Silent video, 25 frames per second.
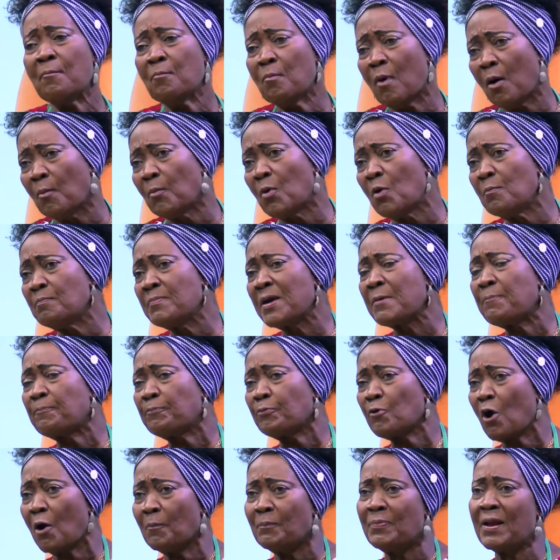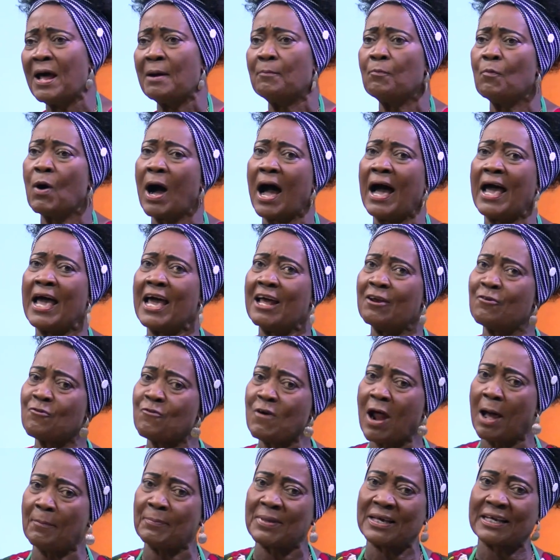Momo me problem wa and
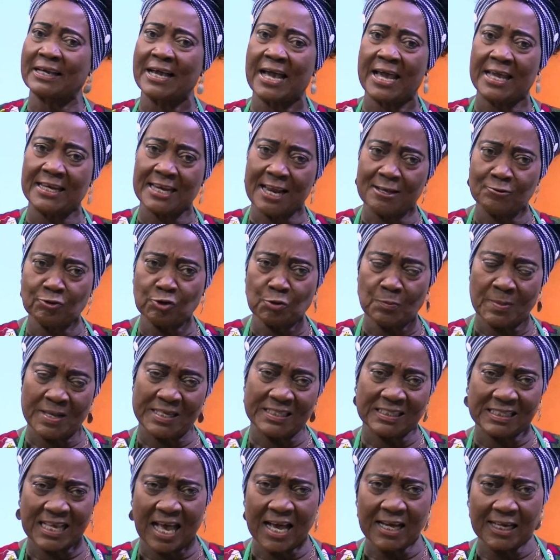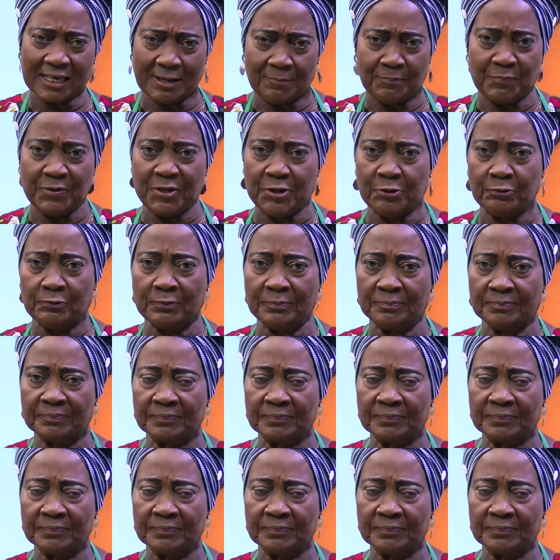Ramika and else me sank a bew.